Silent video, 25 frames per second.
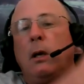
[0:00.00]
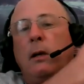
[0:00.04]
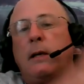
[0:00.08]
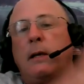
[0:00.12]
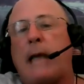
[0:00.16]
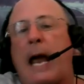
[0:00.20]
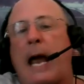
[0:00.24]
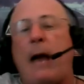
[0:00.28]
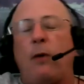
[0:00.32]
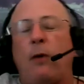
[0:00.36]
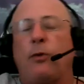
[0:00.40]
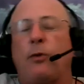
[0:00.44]

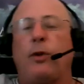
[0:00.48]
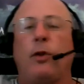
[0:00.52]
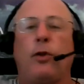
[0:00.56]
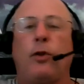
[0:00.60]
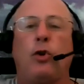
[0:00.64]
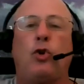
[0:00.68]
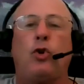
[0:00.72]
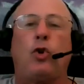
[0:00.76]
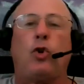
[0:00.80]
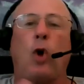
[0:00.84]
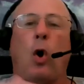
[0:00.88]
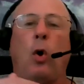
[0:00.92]
down to
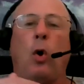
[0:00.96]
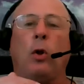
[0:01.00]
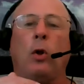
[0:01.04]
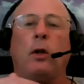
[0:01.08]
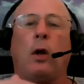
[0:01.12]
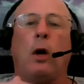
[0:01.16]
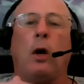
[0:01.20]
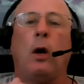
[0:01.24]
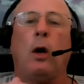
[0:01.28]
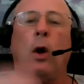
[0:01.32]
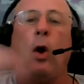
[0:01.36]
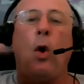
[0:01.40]
the
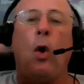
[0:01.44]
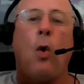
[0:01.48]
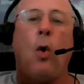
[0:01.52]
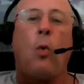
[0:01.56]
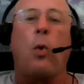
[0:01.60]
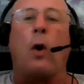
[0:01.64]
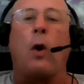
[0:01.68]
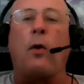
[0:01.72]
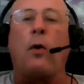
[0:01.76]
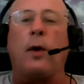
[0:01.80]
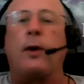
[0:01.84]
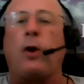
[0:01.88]
shoulder
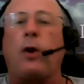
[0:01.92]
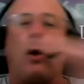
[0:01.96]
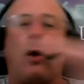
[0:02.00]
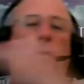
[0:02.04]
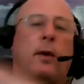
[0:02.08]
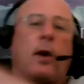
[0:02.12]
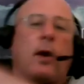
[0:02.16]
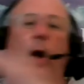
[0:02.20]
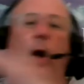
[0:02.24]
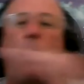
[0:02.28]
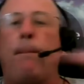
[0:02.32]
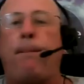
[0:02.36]
were
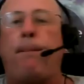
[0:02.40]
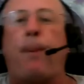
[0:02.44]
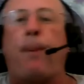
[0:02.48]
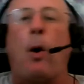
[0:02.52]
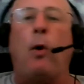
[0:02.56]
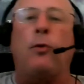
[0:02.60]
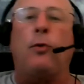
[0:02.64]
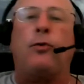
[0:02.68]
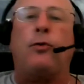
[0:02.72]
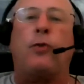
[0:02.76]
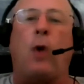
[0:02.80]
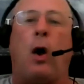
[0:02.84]
occurring on
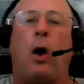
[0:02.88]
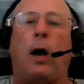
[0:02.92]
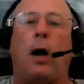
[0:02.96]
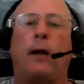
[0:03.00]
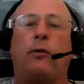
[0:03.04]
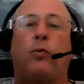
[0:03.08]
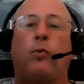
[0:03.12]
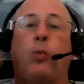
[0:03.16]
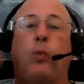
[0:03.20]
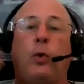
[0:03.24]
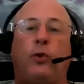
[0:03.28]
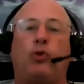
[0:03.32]
both
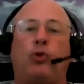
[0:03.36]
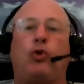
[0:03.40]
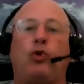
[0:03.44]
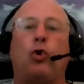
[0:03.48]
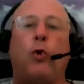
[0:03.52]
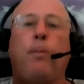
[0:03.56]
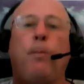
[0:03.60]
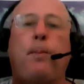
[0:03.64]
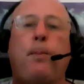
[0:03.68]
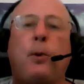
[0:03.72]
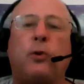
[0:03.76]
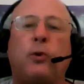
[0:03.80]
sides, would
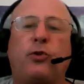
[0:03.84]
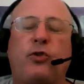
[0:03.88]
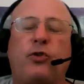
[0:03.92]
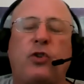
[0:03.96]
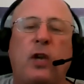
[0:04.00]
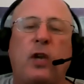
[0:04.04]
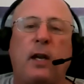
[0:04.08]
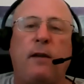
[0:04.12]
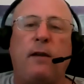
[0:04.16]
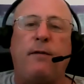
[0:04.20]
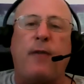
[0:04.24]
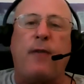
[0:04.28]
you
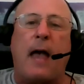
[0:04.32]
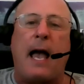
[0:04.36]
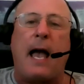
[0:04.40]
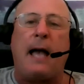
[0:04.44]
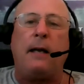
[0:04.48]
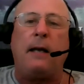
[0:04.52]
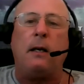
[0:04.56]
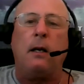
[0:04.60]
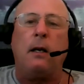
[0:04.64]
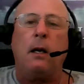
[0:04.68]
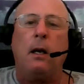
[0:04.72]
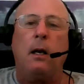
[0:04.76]
perceive
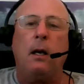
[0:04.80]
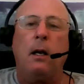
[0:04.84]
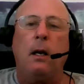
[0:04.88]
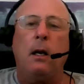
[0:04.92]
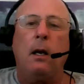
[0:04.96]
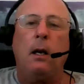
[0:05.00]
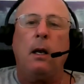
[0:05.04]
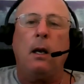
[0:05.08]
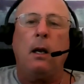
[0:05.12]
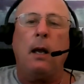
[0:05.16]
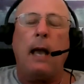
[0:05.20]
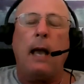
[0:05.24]
that
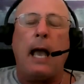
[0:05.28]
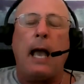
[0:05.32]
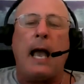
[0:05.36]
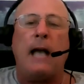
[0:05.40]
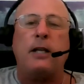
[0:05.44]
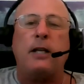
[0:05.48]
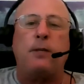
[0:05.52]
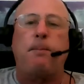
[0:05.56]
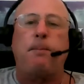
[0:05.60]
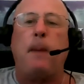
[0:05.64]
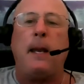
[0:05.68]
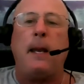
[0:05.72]

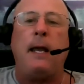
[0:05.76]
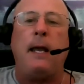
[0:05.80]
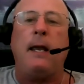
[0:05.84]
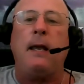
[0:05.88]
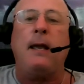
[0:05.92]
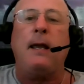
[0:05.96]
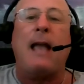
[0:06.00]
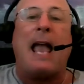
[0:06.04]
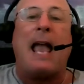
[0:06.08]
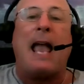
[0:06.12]
as being